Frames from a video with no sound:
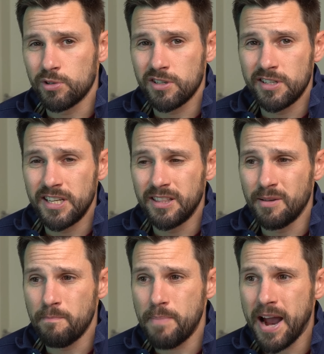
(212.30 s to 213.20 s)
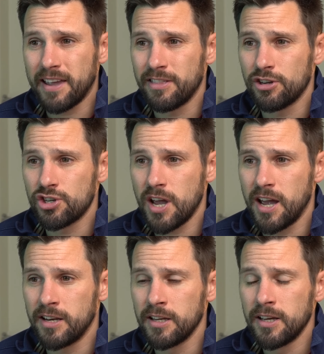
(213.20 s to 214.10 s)
which has seen them back in the
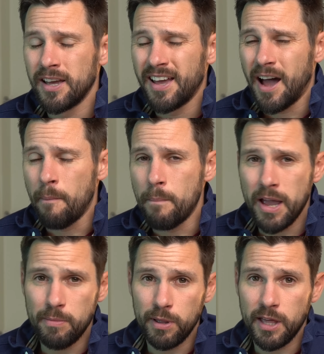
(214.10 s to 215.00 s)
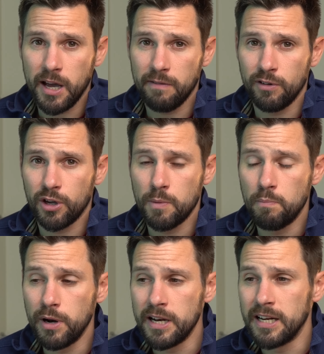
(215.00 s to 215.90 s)
shed, and maybe haven't
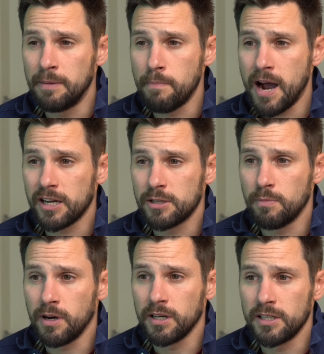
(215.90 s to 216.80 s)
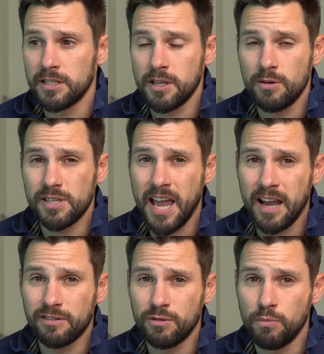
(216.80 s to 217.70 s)
completely maximised those
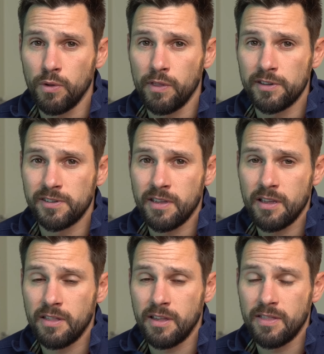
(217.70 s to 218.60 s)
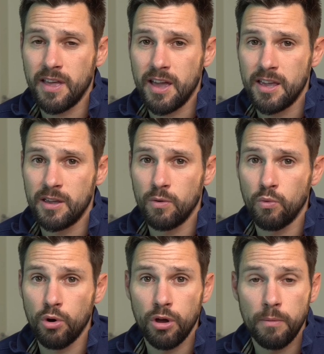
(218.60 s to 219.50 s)
extra months that they
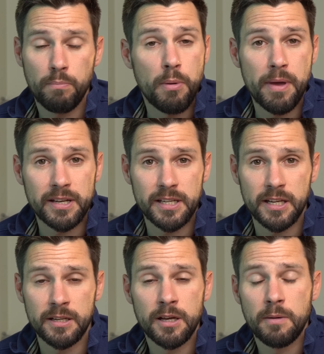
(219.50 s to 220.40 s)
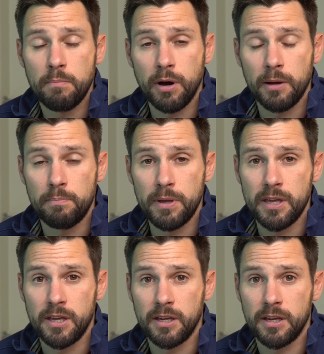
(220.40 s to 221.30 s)
were permitted by
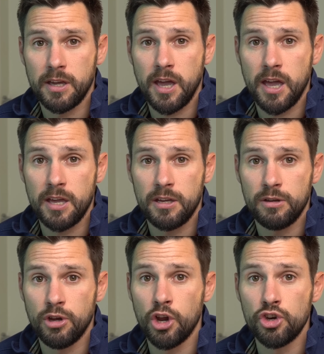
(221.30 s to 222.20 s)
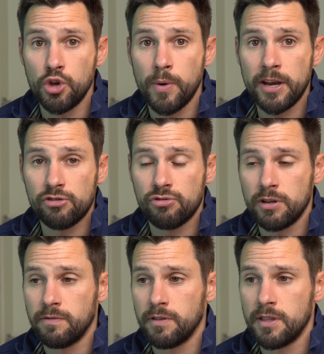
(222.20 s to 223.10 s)
being a new entry
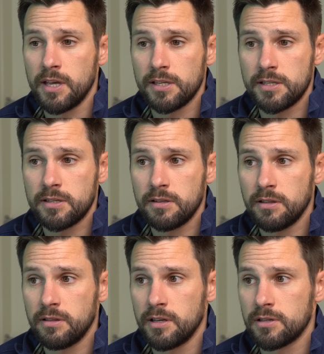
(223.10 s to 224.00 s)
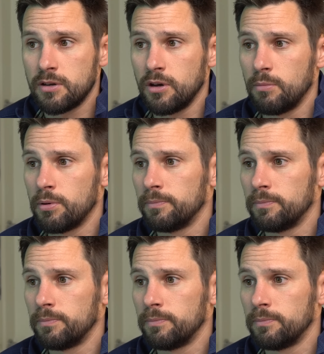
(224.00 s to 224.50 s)
for this cup.